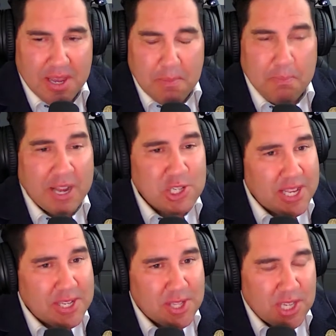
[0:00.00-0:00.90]
much
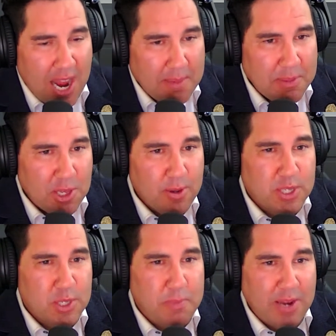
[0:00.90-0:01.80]
less the time that you had
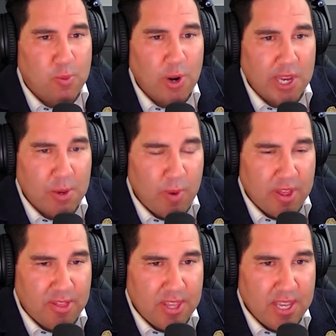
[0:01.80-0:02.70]
spent working
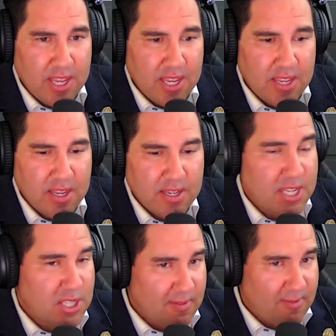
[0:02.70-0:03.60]
with the
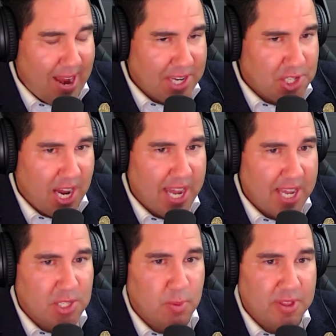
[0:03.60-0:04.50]

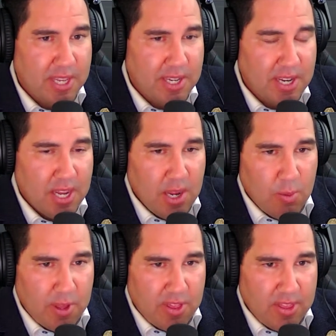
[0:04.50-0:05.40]
disenfranchised, with
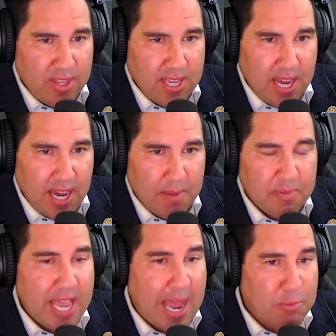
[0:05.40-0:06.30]

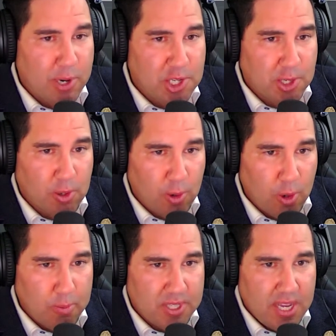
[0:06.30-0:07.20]
the Aboriginal
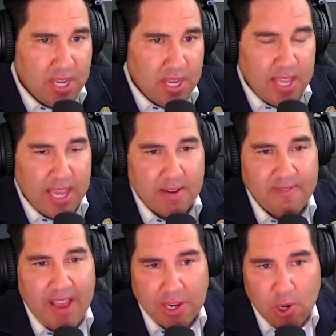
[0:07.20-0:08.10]
groups in
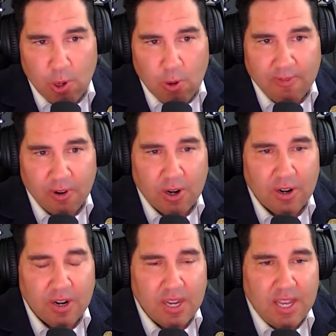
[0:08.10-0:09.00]

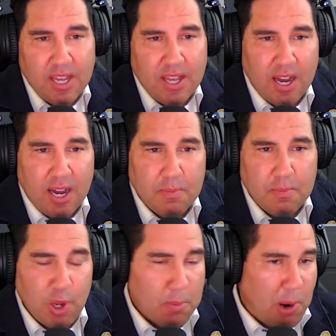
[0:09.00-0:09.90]
Vancouver,
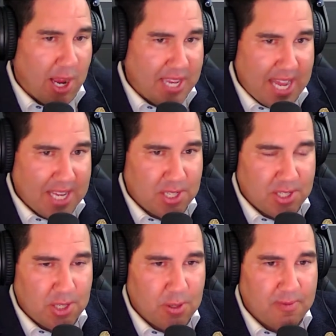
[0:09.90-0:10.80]
your podcasts
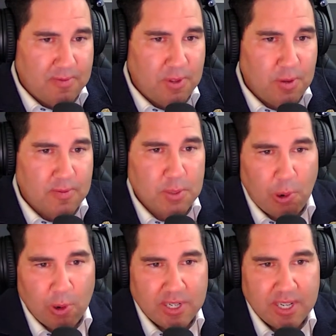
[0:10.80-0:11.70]
that you've
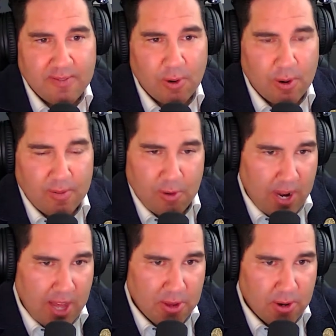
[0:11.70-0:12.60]
supported for
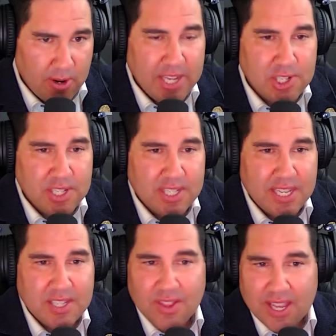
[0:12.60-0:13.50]
other
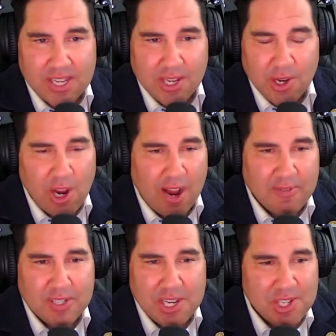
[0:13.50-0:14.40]
agencies and things, your
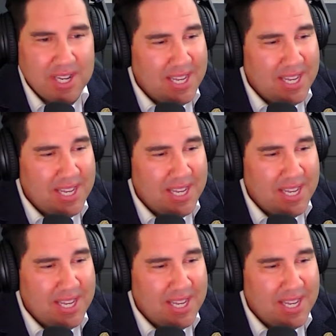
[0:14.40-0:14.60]
conversation.